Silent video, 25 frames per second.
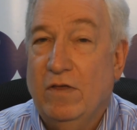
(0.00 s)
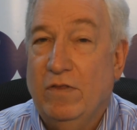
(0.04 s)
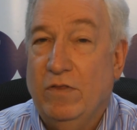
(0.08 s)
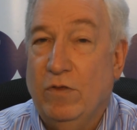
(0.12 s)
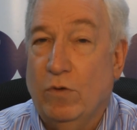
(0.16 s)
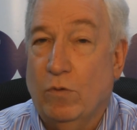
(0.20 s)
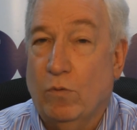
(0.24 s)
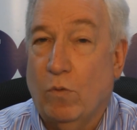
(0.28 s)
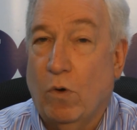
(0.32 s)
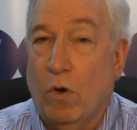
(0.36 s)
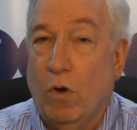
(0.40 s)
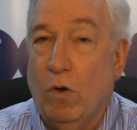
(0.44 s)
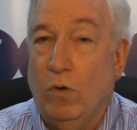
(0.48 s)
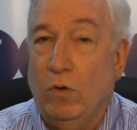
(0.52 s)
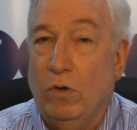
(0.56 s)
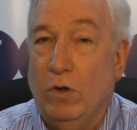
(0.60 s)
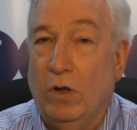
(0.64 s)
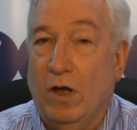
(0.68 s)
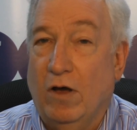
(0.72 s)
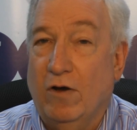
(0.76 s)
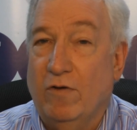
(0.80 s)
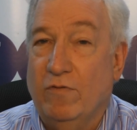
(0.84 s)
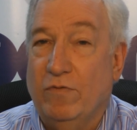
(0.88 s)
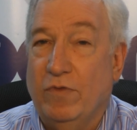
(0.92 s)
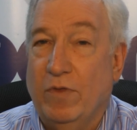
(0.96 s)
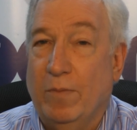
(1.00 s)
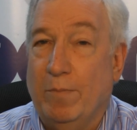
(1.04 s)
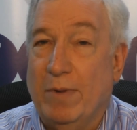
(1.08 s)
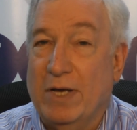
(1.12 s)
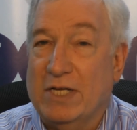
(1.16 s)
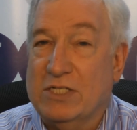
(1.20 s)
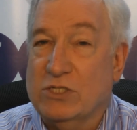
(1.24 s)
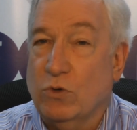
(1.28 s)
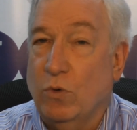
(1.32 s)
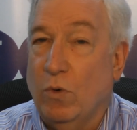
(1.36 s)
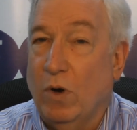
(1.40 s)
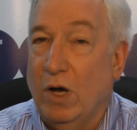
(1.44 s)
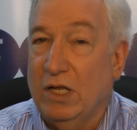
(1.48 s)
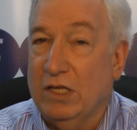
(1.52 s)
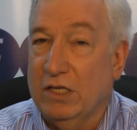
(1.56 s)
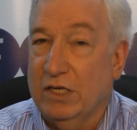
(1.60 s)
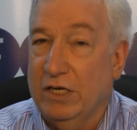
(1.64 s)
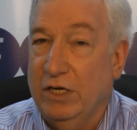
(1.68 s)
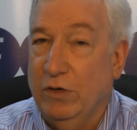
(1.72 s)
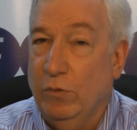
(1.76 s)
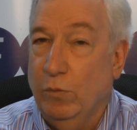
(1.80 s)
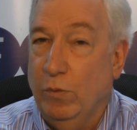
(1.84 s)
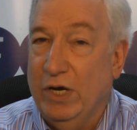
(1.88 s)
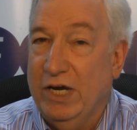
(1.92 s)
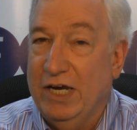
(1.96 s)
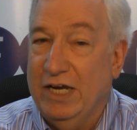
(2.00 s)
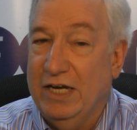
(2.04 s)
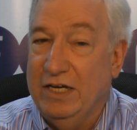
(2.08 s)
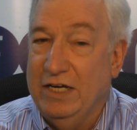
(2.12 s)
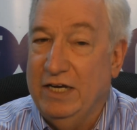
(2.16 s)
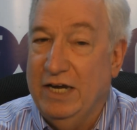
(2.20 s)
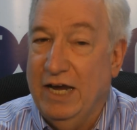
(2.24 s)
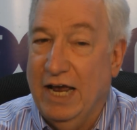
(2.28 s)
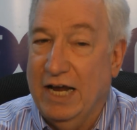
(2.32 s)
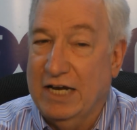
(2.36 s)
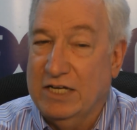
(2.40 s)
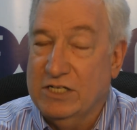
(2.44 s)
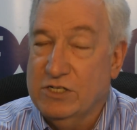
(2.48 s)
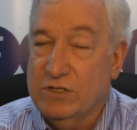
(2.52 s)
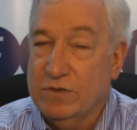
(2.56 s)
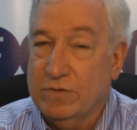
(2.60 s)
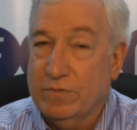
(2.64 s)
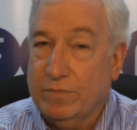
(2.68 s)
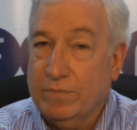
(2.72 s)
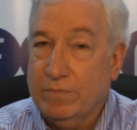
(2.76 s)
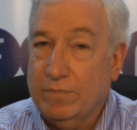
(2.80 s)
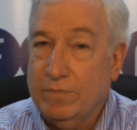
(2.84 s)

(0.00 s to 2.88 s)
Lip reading: the role of the best quality we can get.